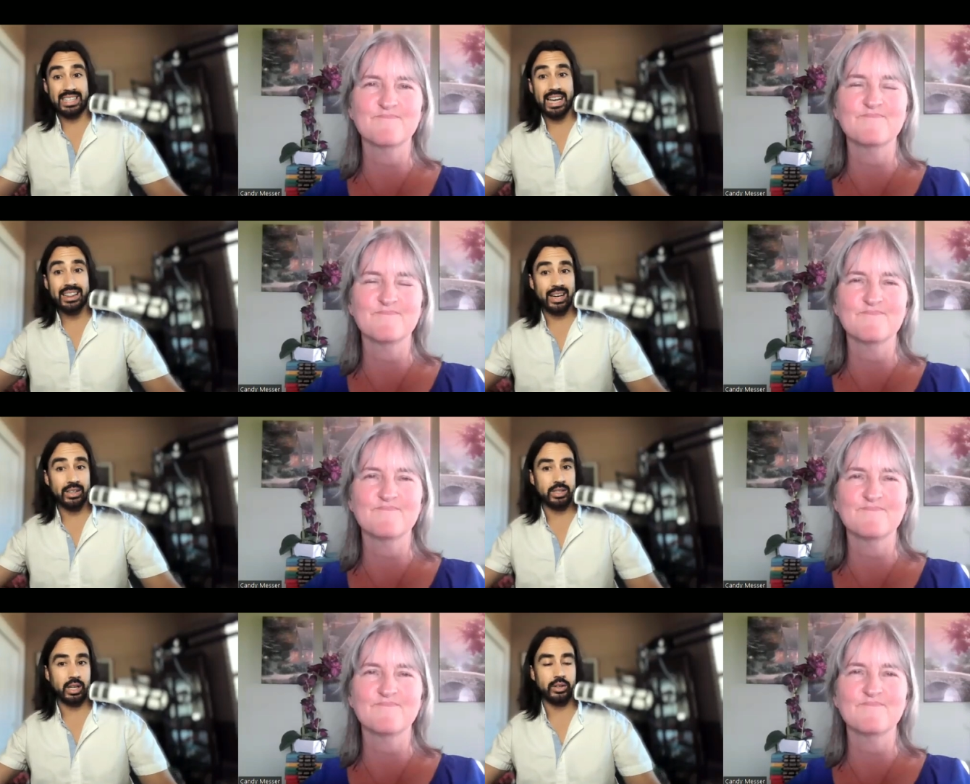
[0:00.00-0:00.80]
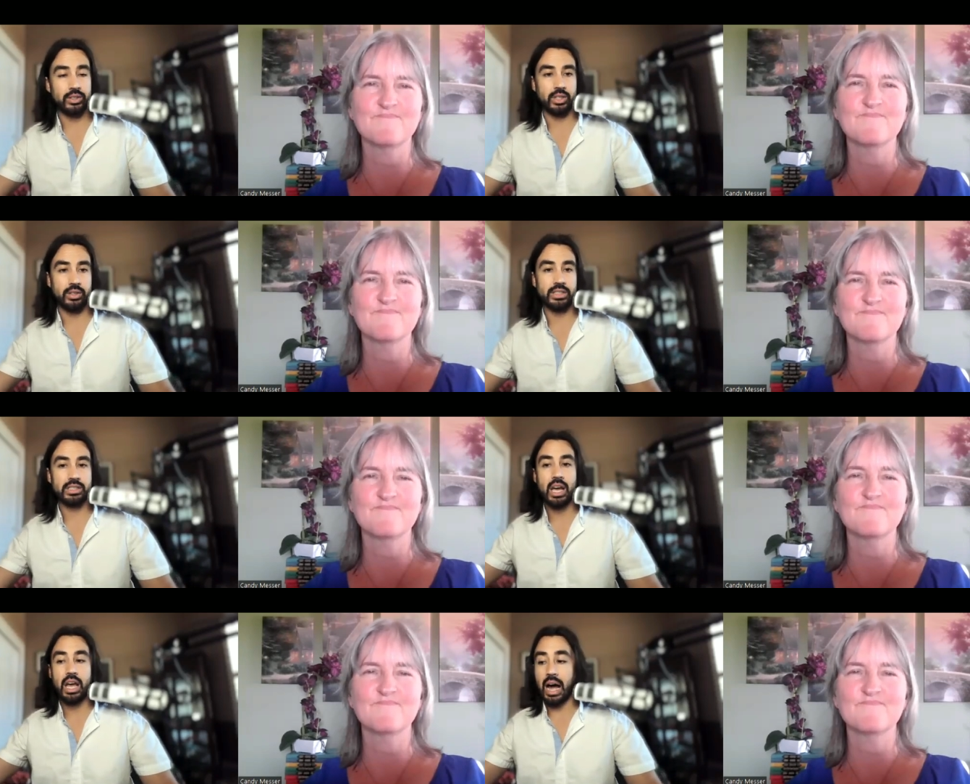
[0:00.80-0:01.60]
Speaker 1: a ten thousand dollar
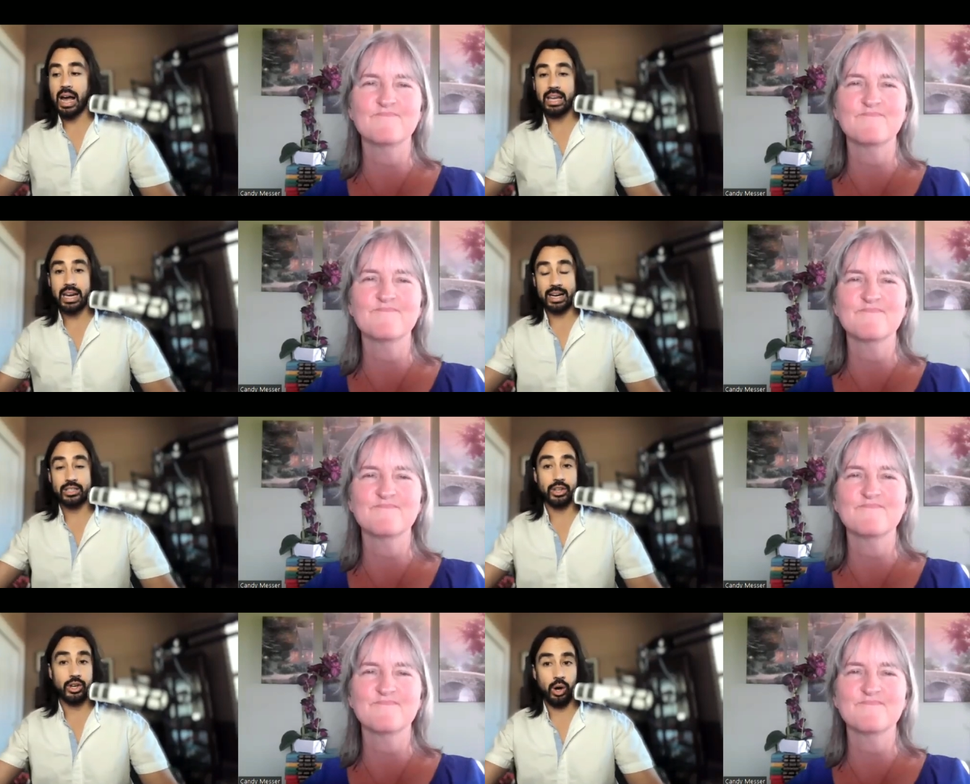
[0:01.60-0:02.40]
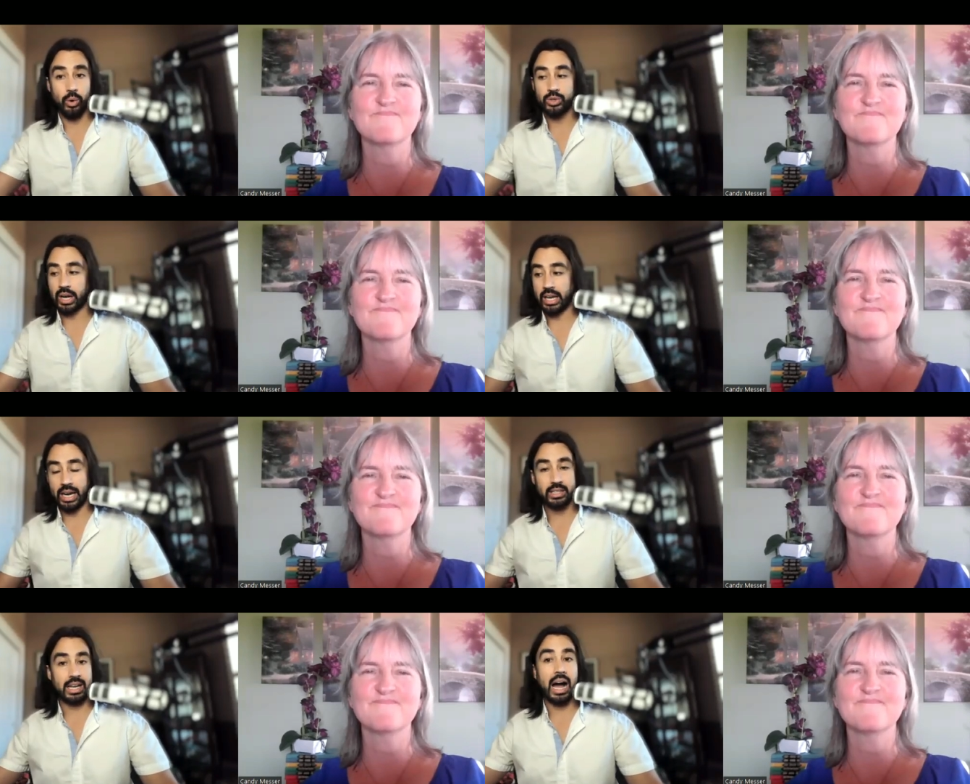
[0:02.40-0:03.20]
service, I can actually coach. I can
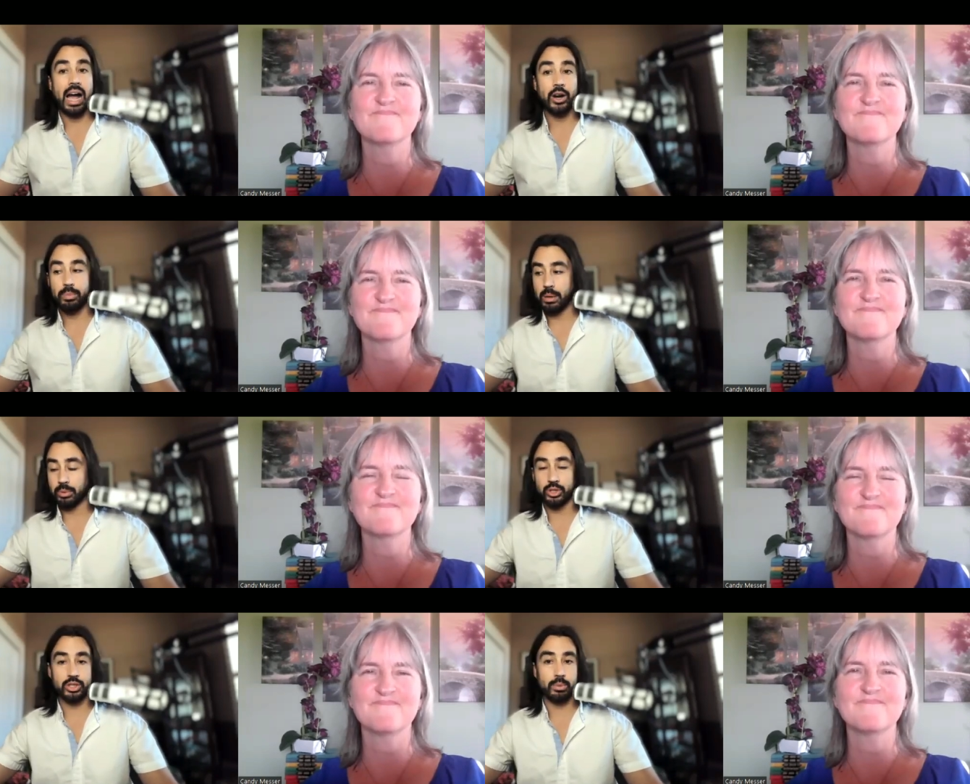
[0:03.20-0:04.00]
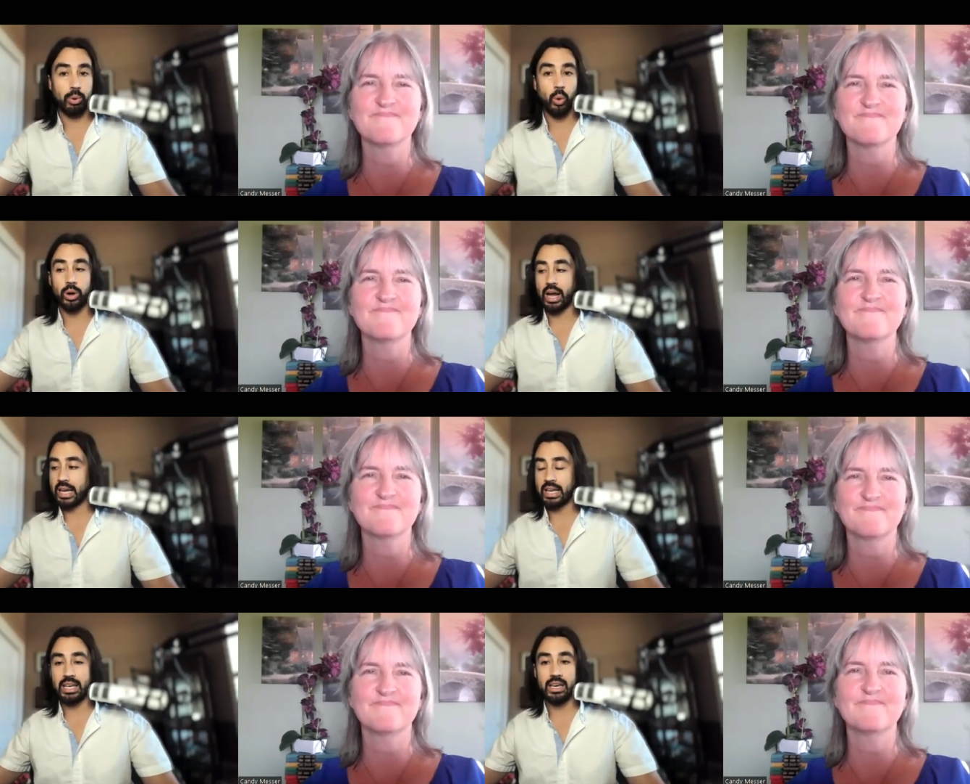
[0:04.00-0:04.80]
actually hire people to support.
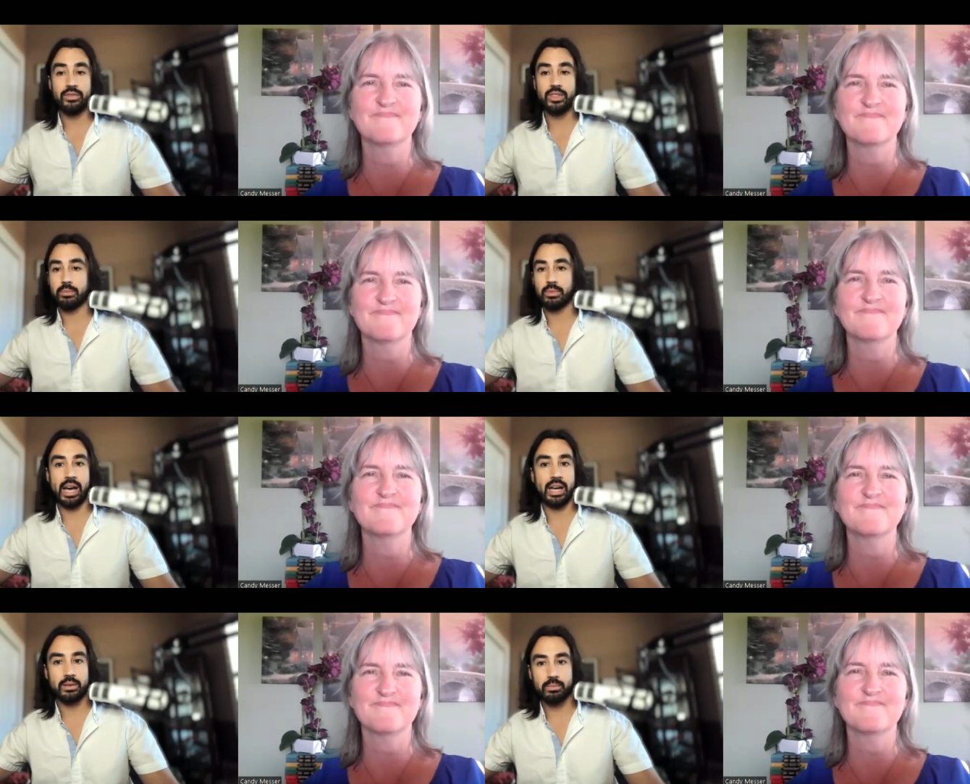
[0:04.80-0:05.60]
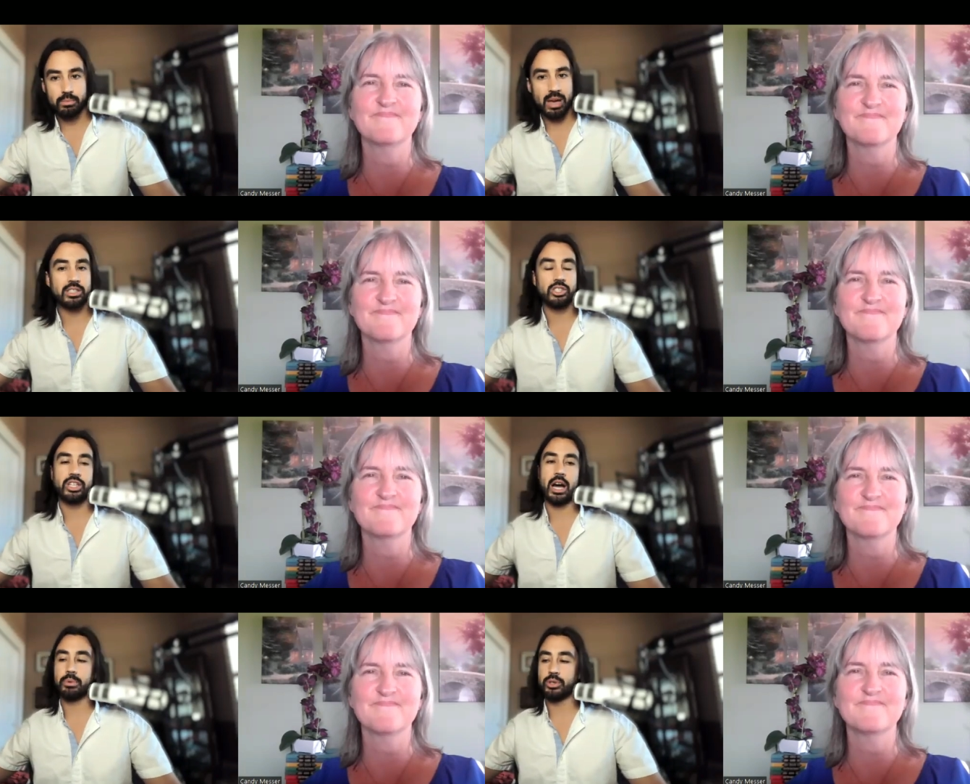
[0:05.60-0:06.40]
I can give them like
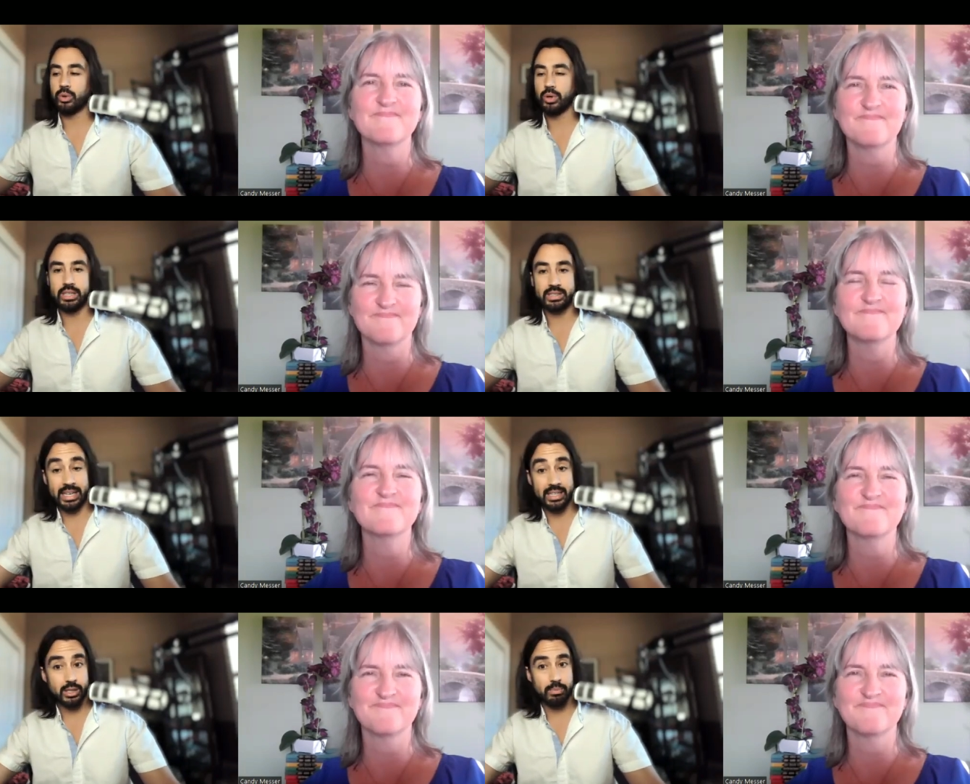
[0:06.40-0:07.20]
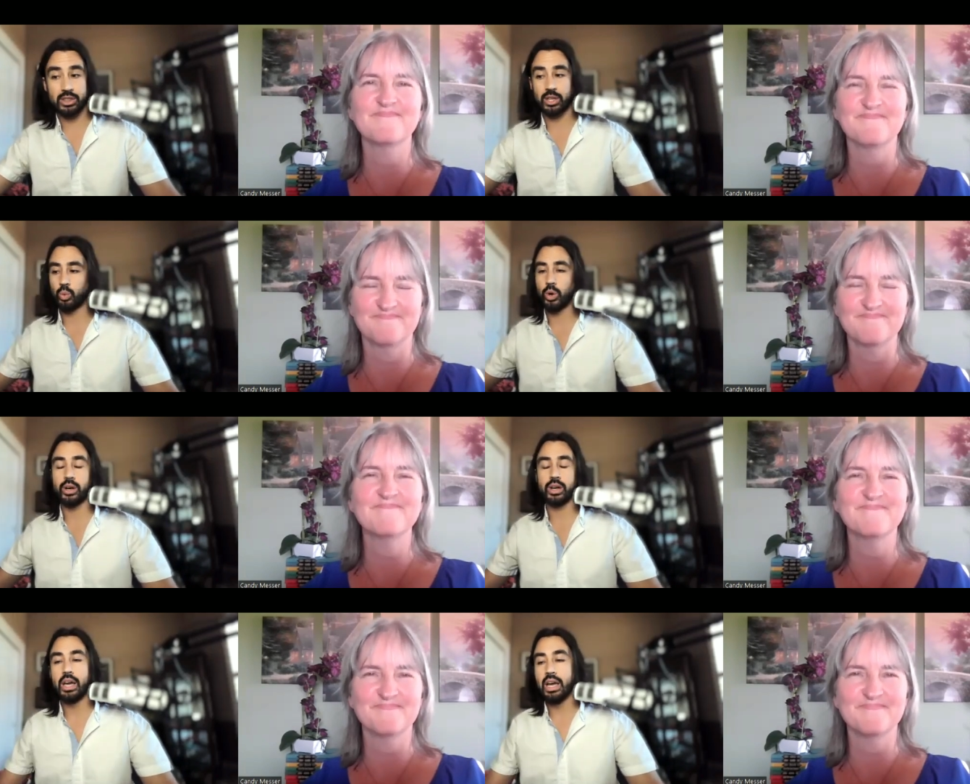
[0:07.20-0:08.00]
messaging opportunities. They can submit their
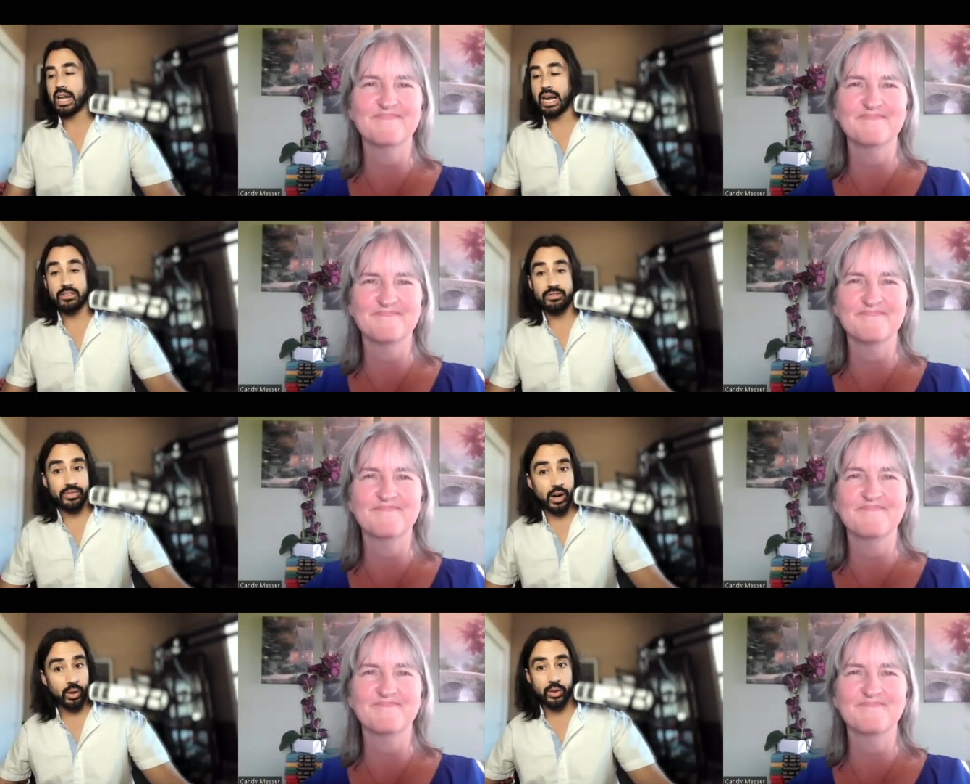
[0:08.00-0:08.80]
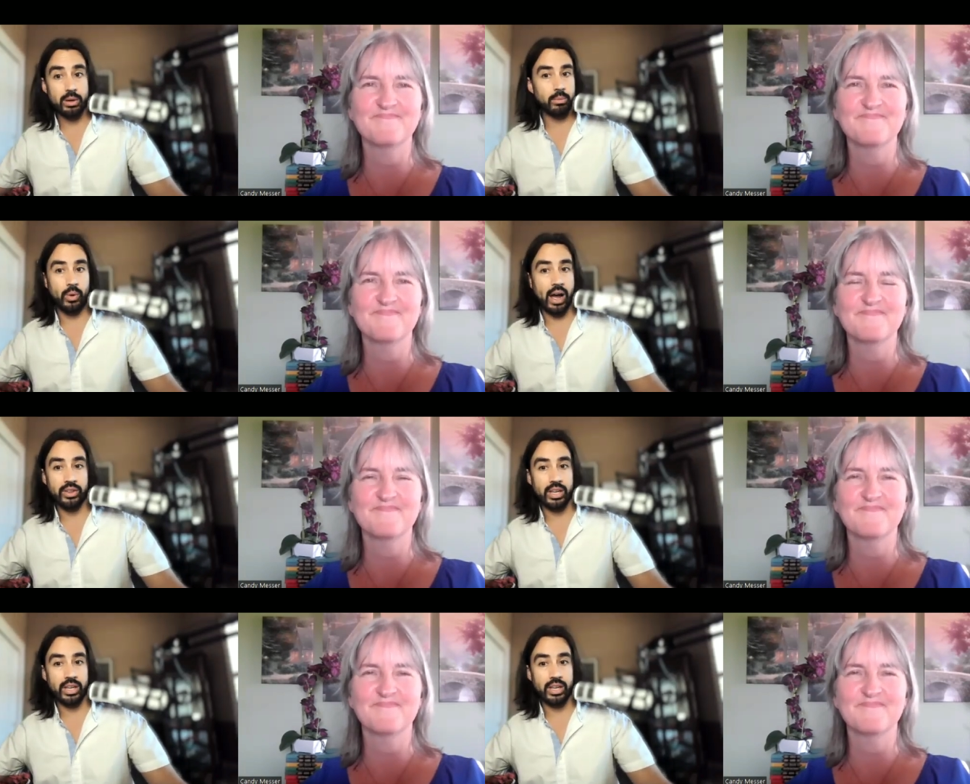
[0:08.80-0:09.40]
work, and I can follow them around